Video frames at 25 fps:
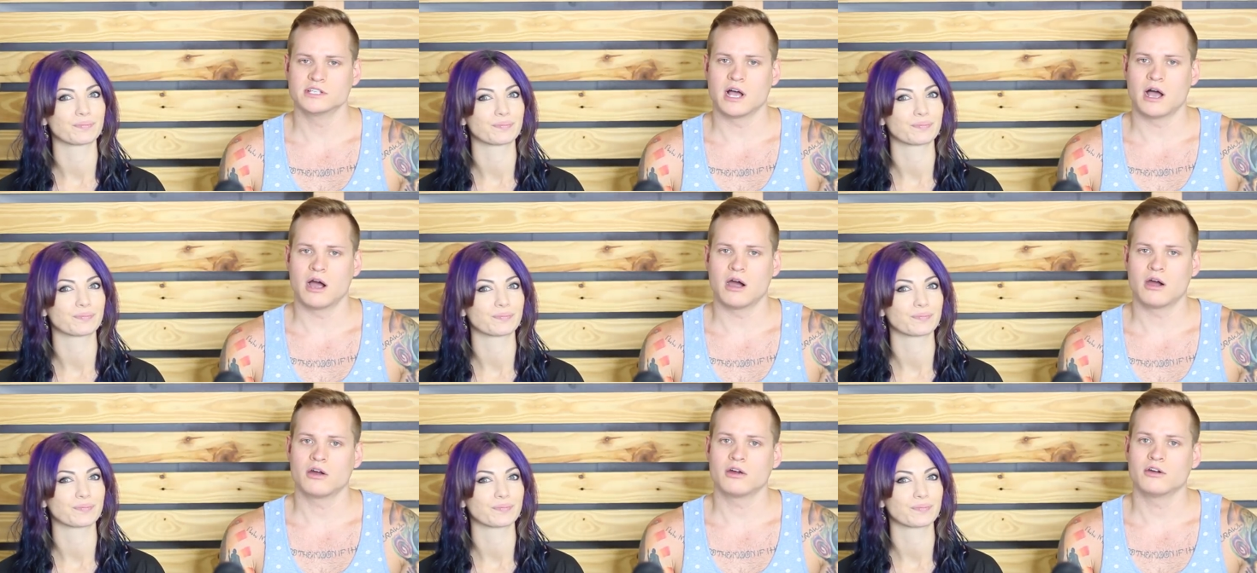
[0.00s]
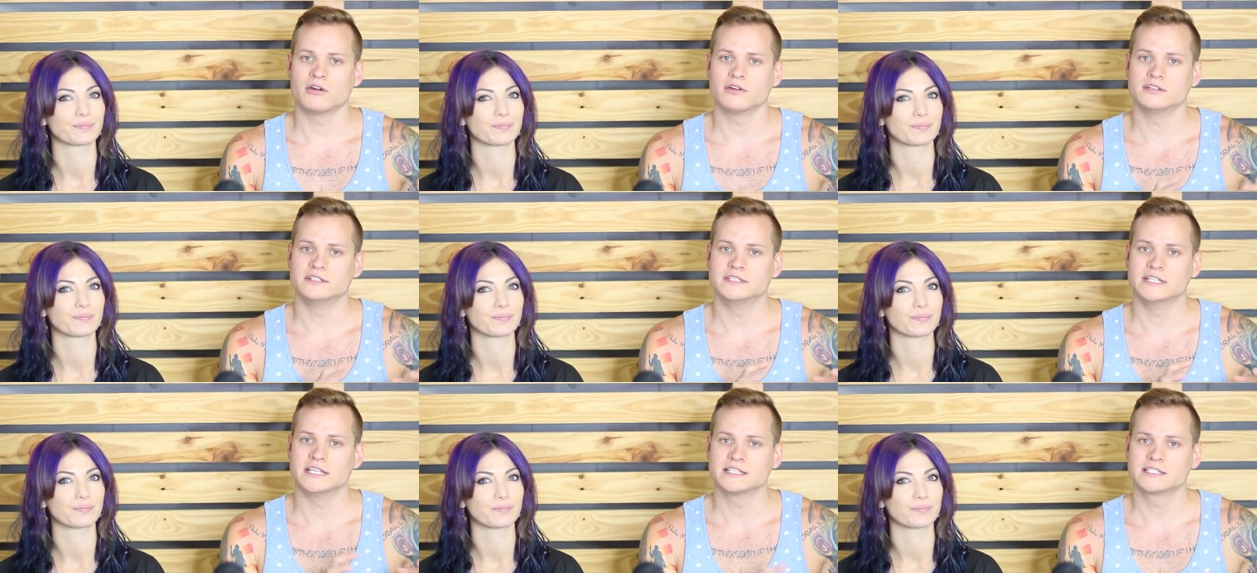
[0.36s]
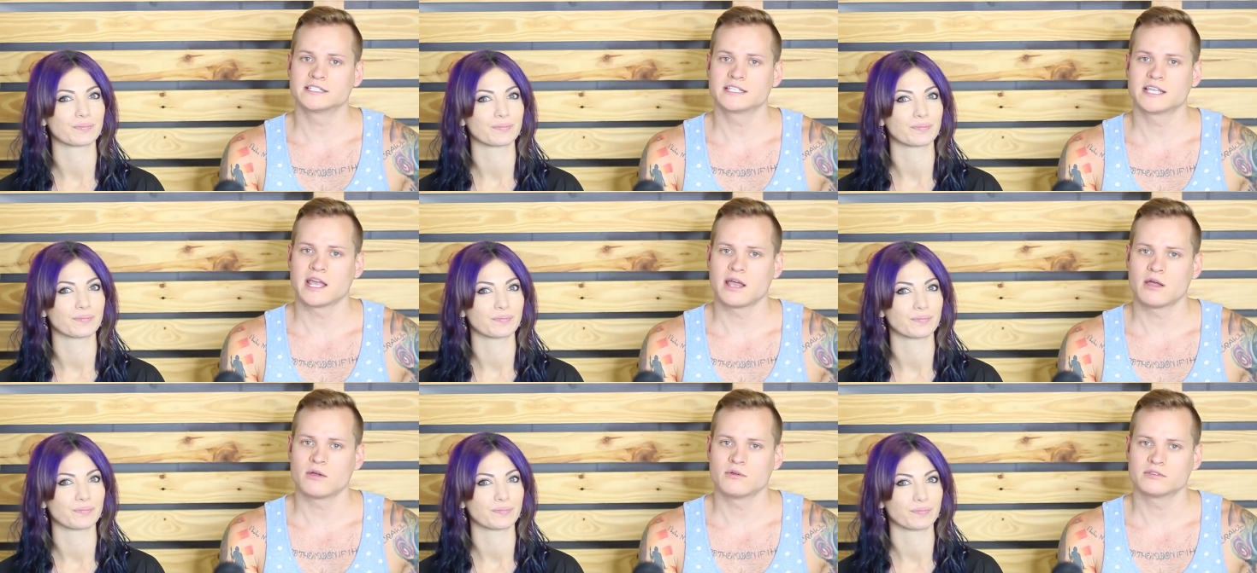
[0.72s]
Speaker 1: our
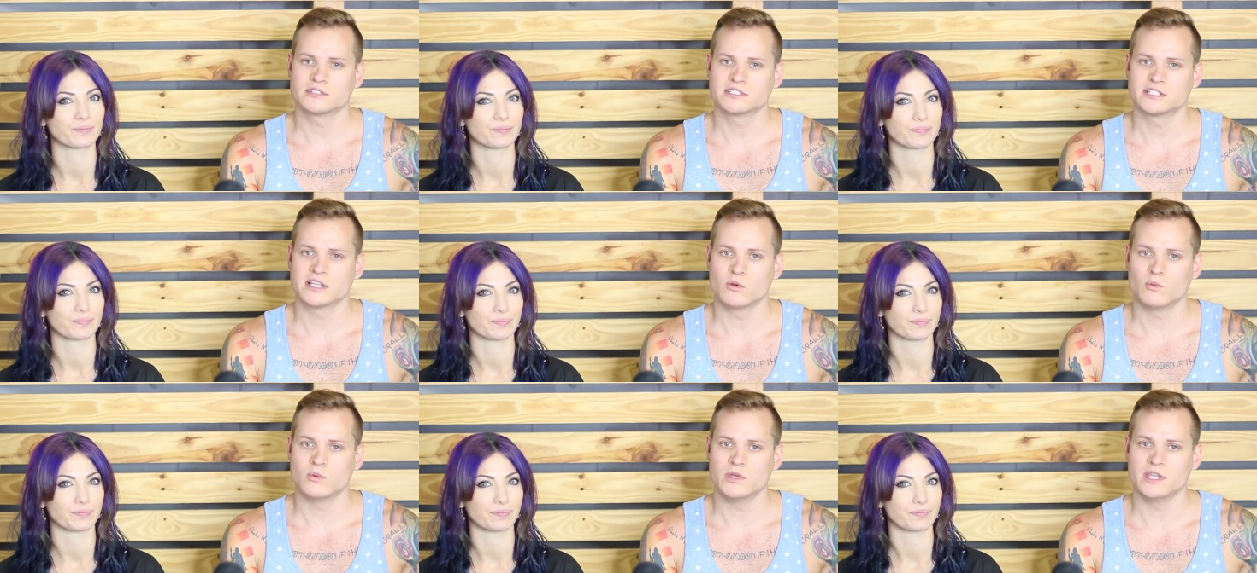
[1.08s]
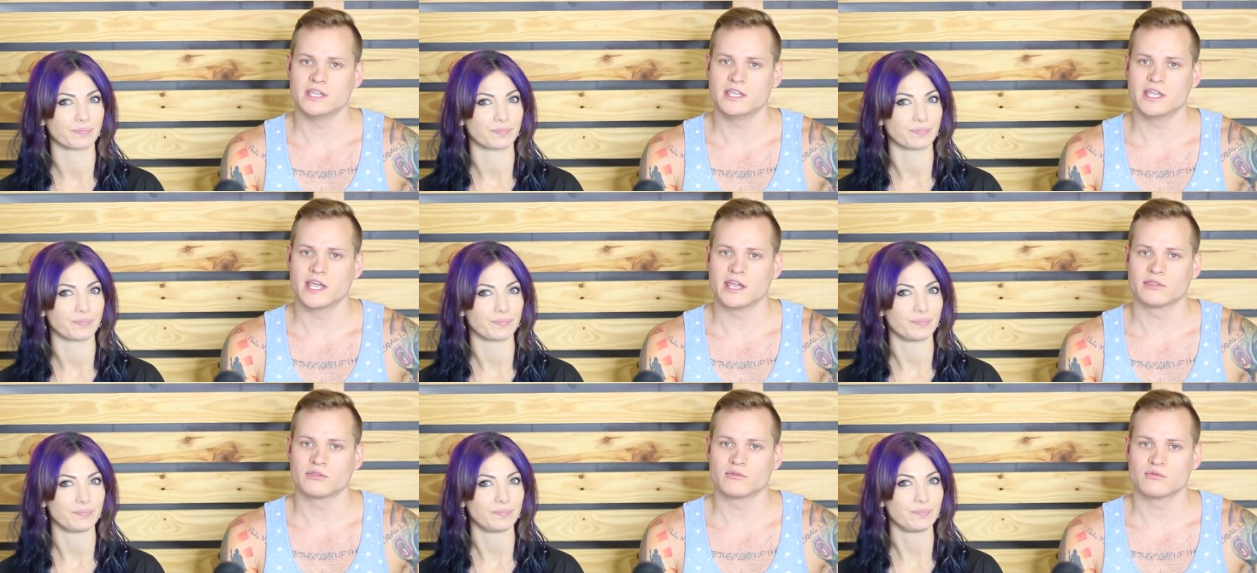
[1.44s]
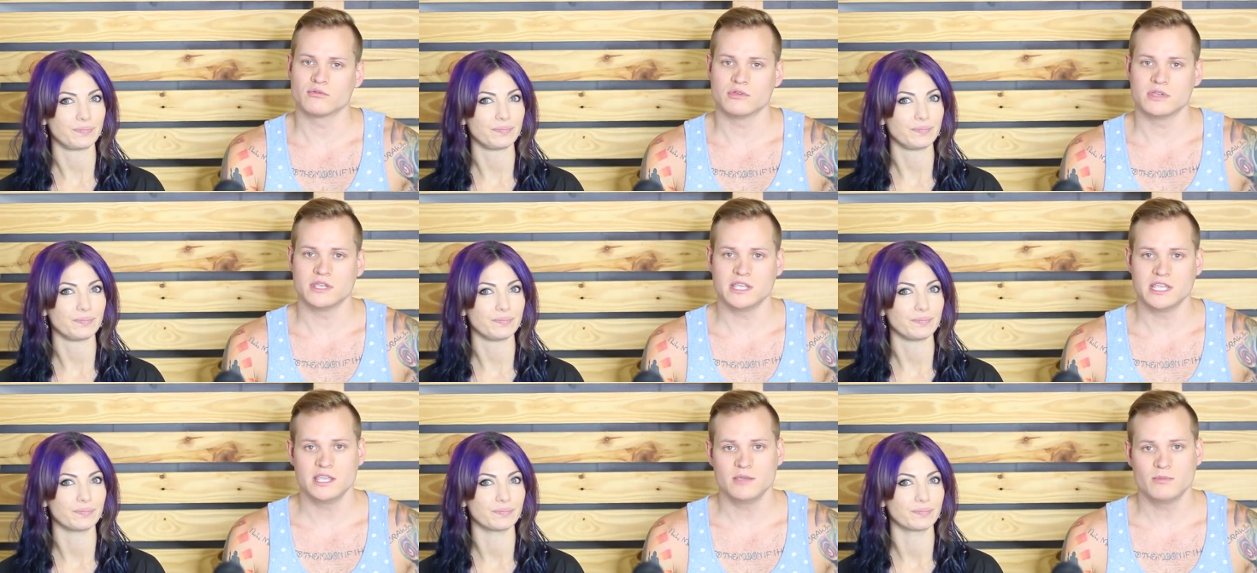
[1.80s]
discounts that we get
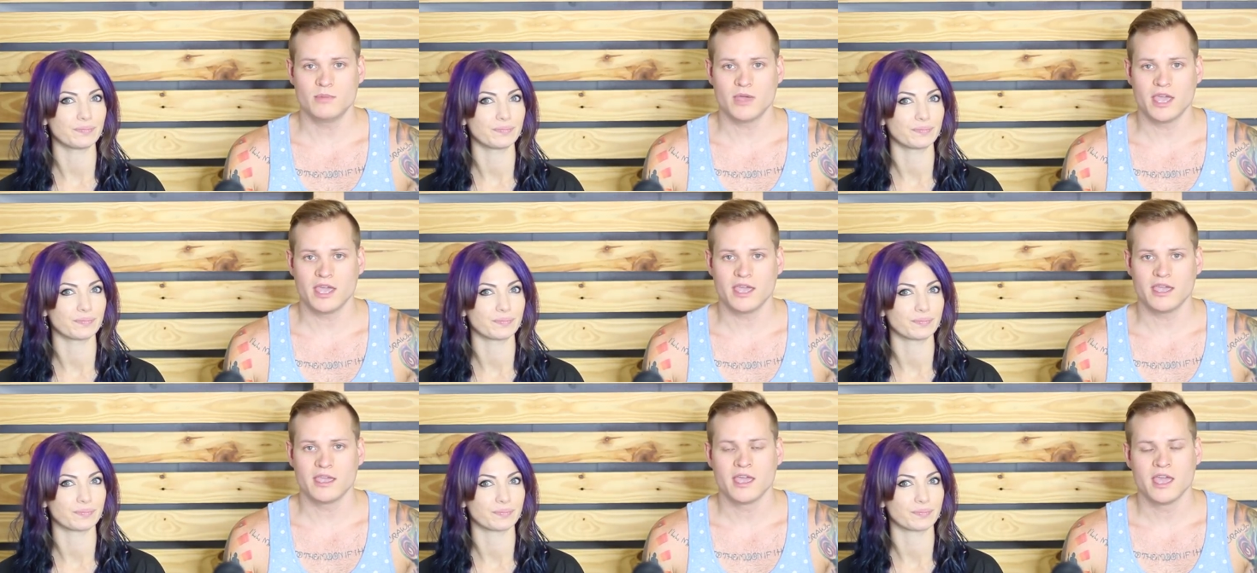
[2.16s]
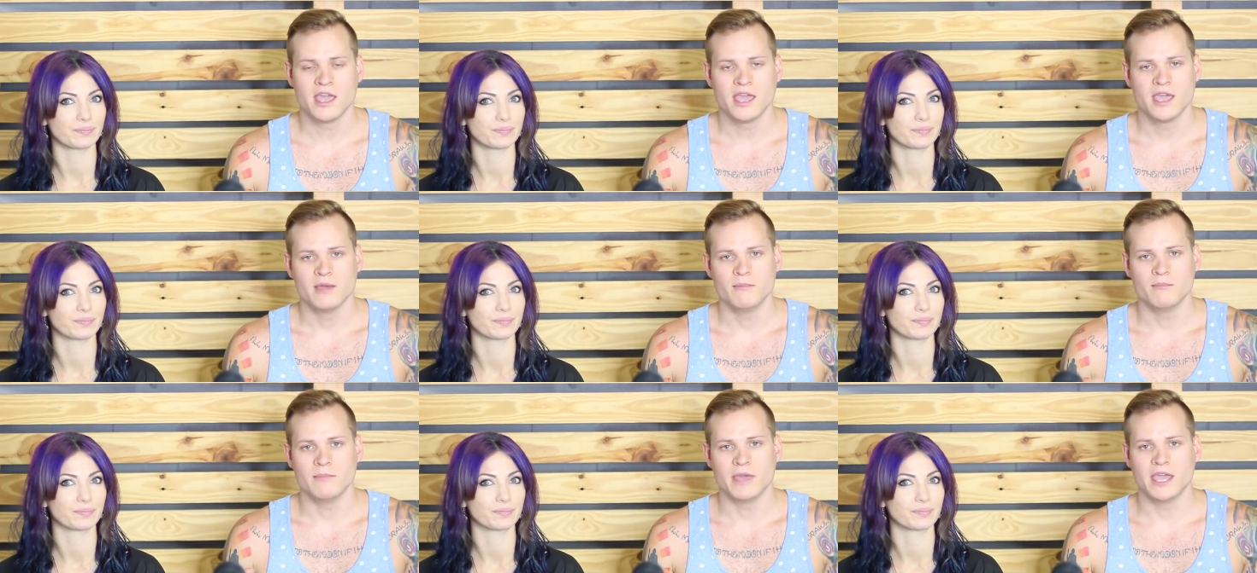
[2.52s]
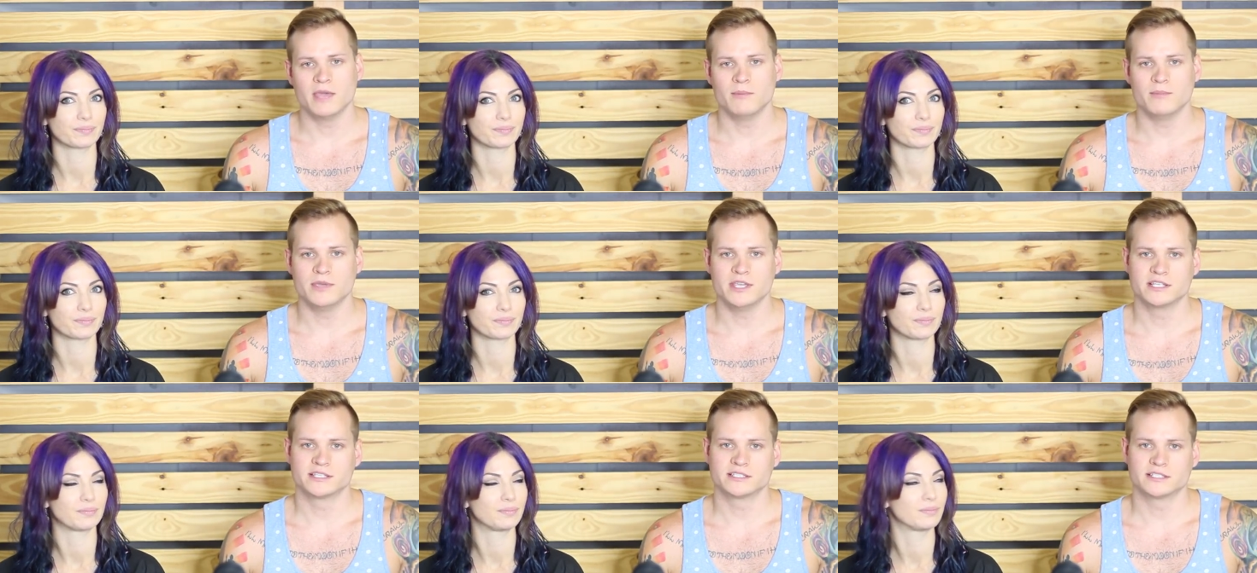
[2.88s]
through eBay may
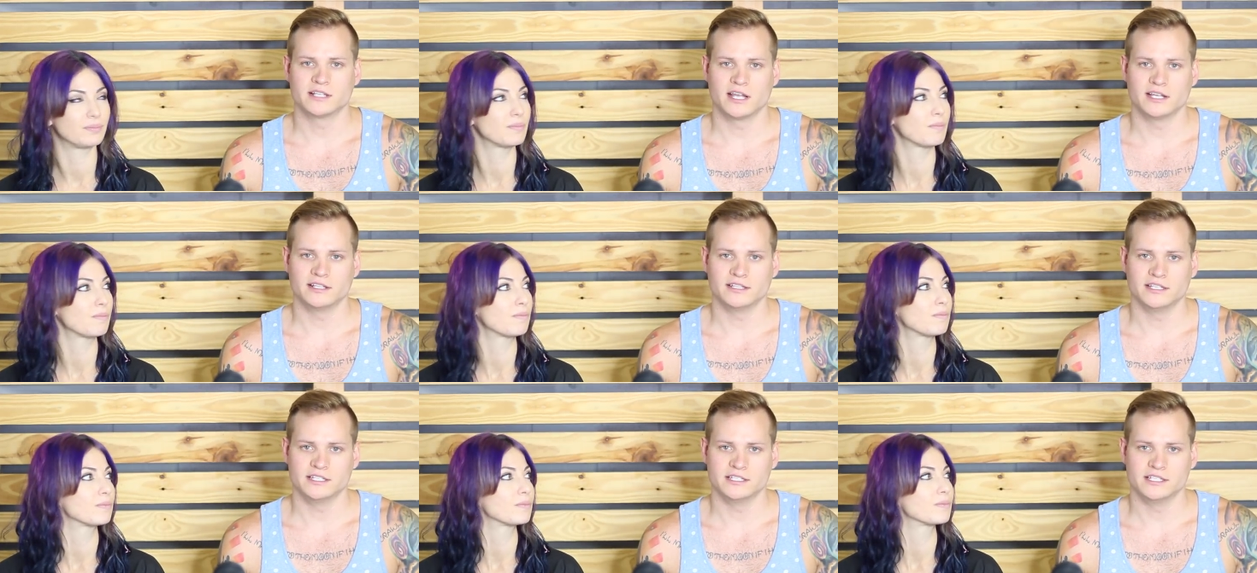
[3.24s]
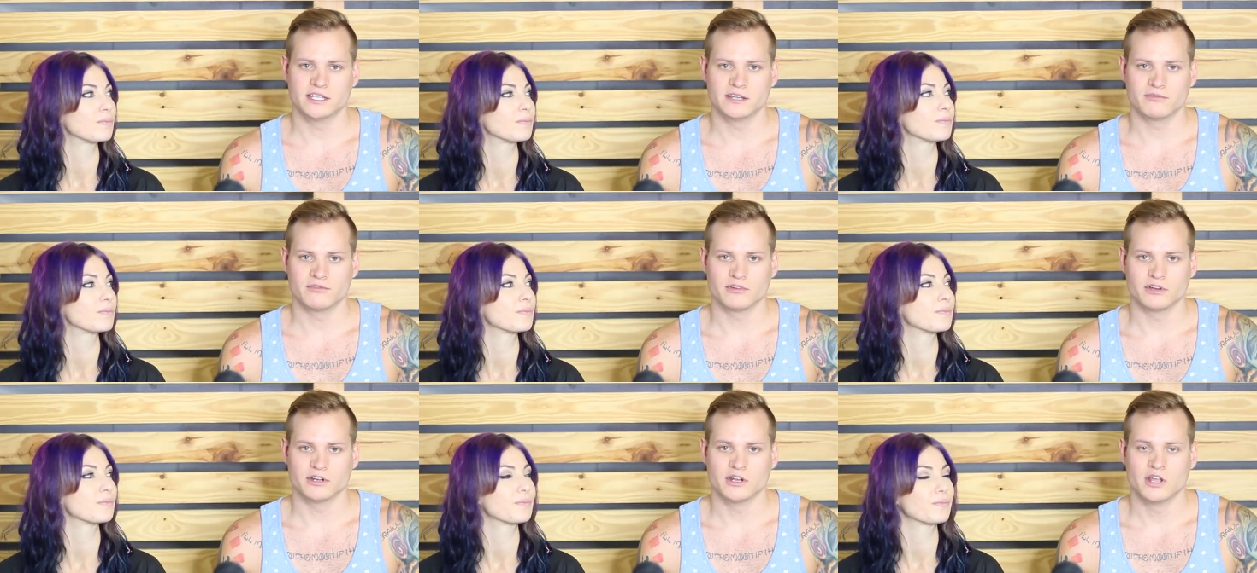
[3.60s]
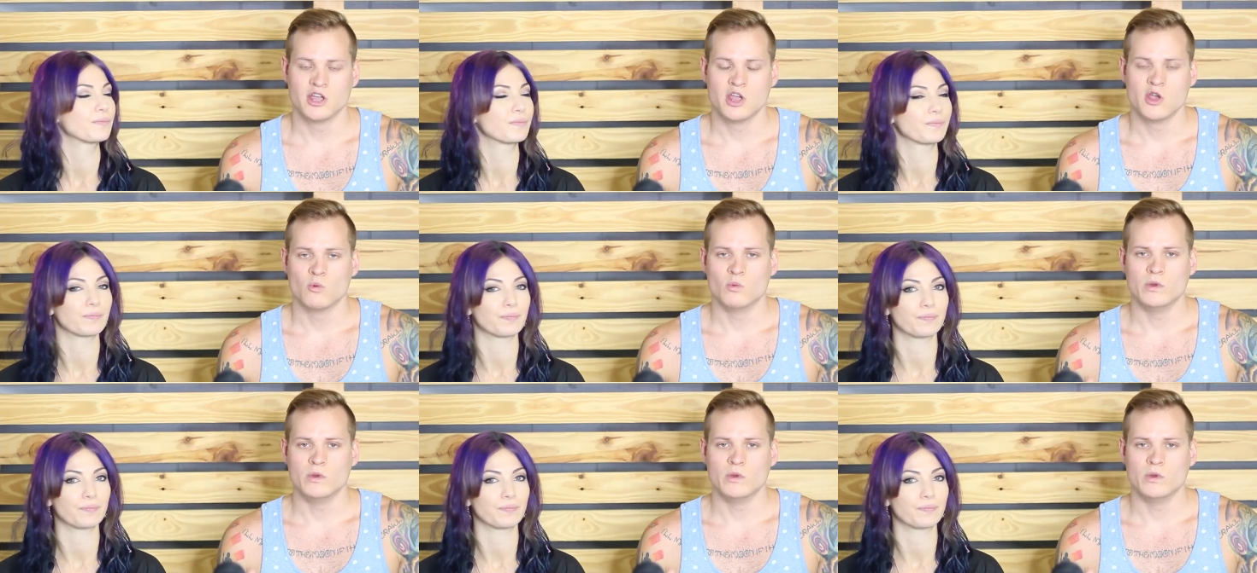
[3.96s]
be slightly different.